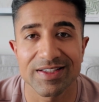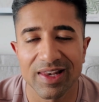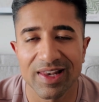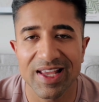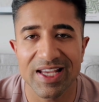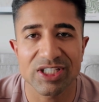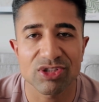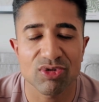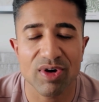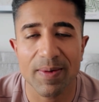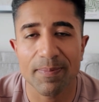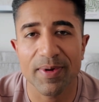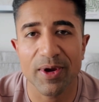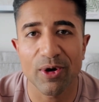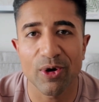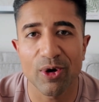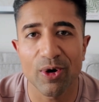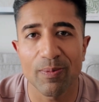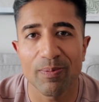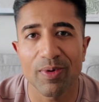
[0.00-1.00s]
Let's wrap
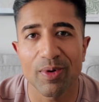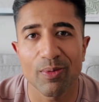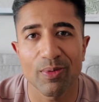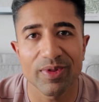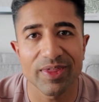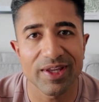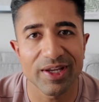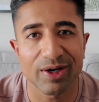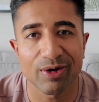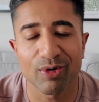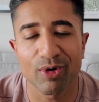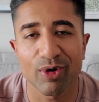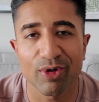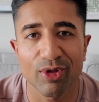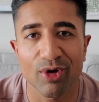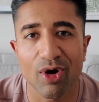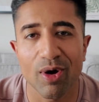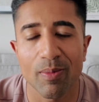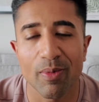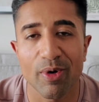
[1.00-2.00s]
it up with the growth
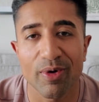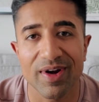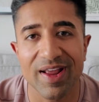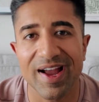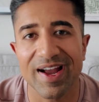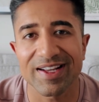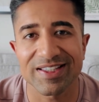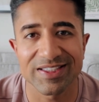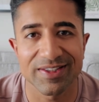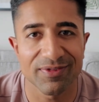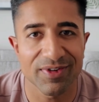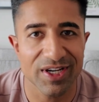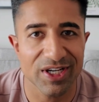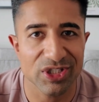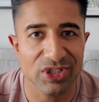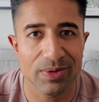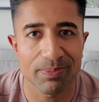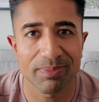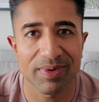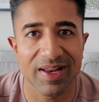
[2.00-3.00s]
hormone
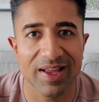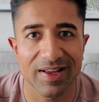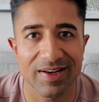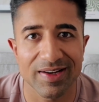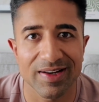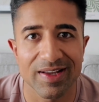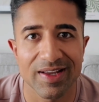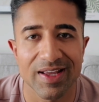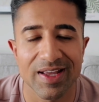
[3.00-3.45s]
activation plan.